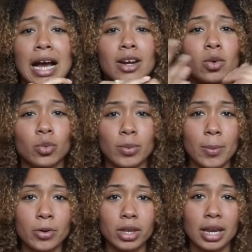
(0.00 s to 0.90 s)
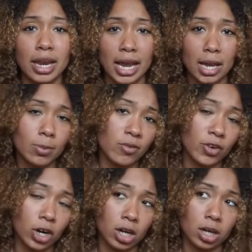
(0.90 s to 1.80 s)
don't remember the name of
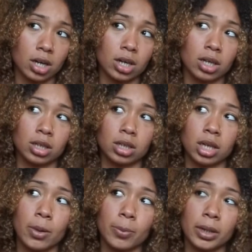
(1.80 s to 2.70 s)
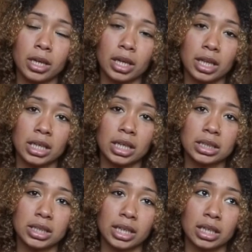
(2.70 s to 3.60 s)
her company. I think
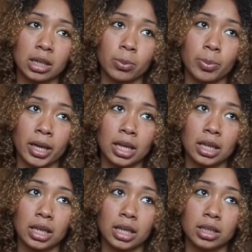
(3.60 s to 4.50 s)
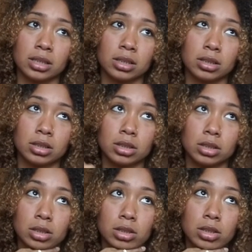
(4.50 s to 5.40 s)
it's like Capelli and
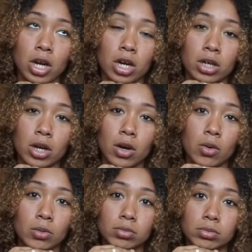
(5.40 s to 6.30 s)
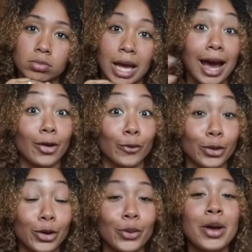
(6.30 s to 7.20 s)
Perco. I don't
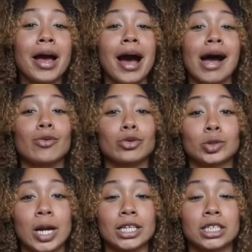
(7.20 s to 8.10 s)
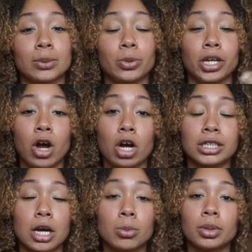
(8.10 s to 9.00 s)
know. I will try to put it all
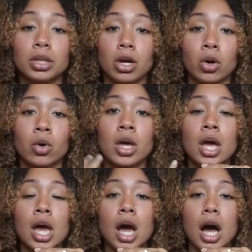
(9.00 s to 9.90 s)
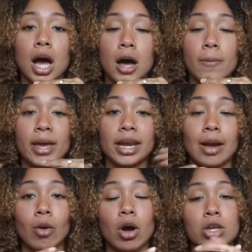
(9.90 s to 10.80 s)
down below. And
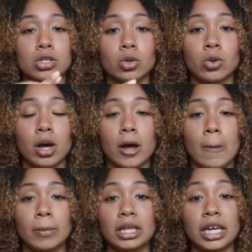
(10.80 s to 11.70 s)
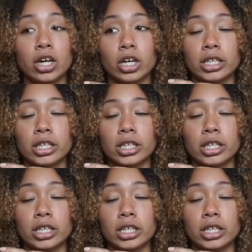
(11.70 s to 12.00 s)
I will also link her